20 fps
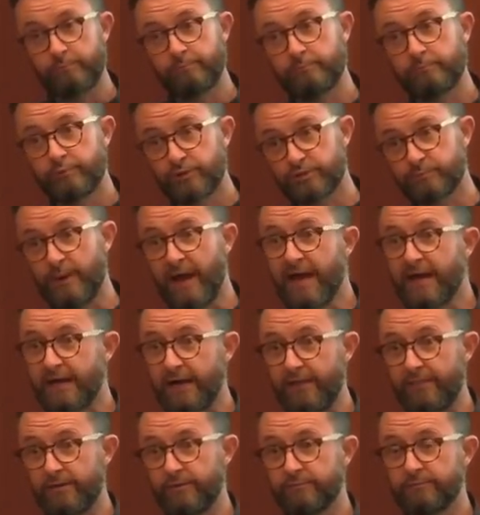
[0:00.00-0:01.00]
push back
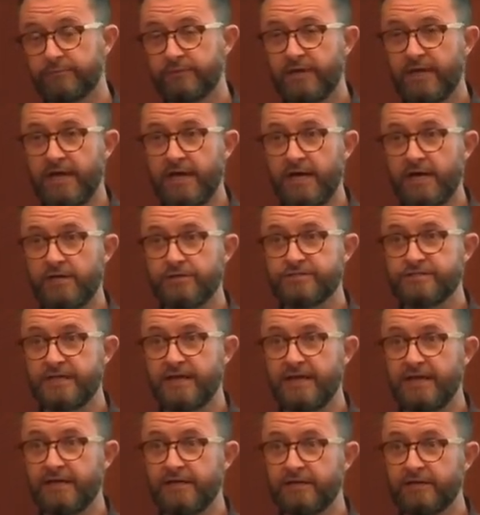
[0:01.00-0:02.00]
on them, and I'll
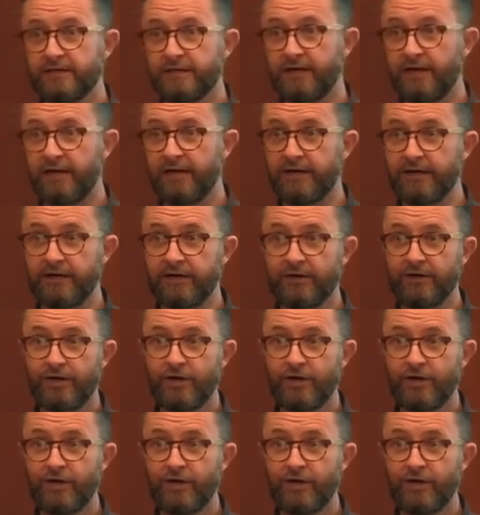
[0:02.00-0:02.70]
say, uh,